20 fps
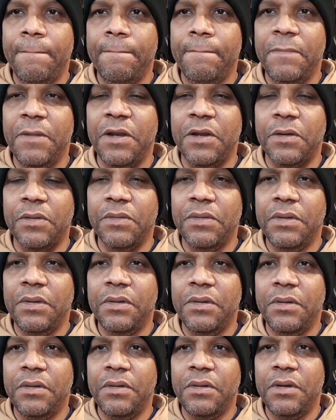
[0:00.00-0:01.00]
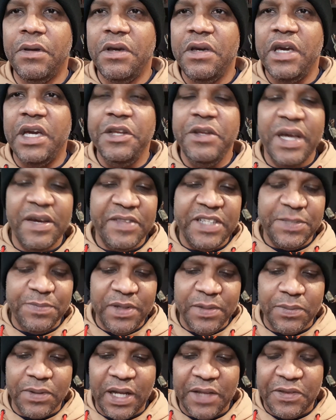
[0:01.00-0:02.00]
You know, and you have these
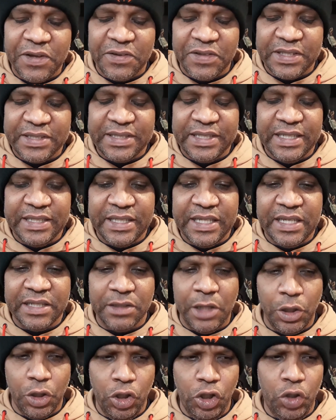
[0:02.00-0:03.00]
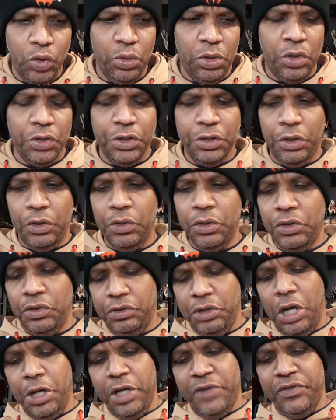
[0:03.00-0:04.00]
people out there that say things like, oh, well, you know,
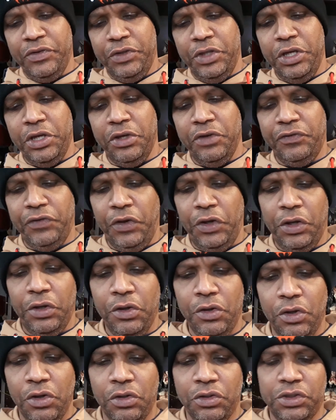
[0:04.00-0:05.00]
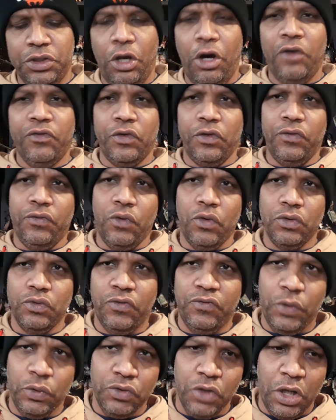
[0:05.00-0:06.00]
not everything is uh, solved with a
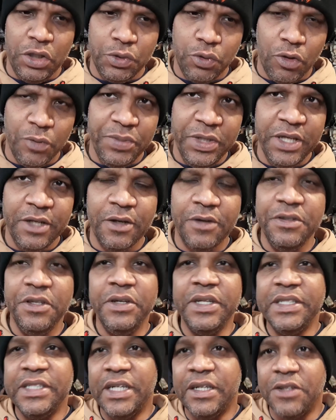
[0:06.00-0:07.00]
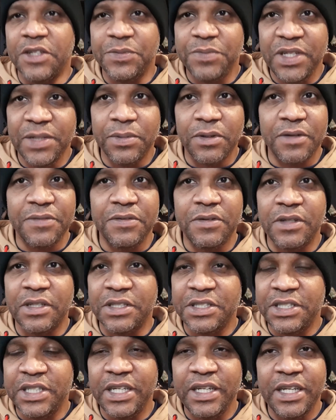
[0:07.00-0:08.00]
photon torpedo. You can tell those people are full of
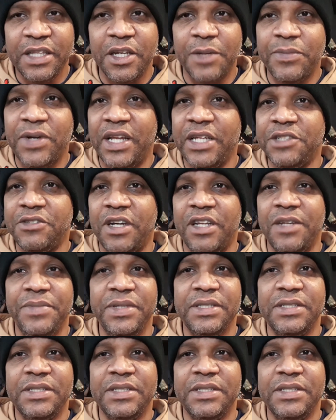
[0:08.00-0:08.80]
shit and they're probably trying to be